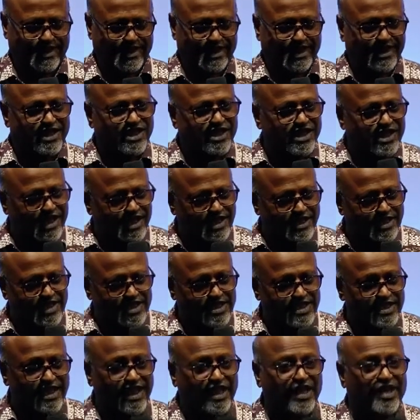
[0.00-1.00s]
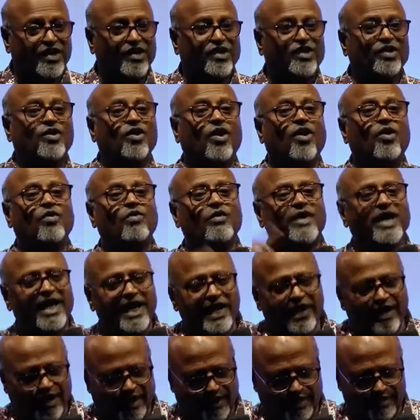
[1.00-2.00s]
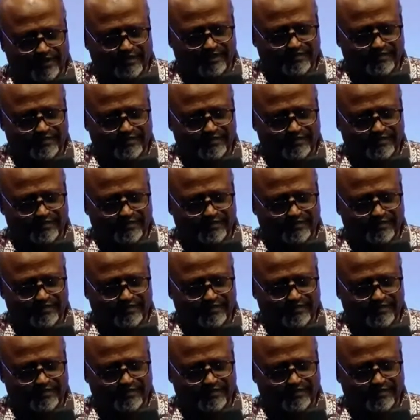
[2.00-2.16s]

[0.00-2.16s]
Jesus said, "Go ye."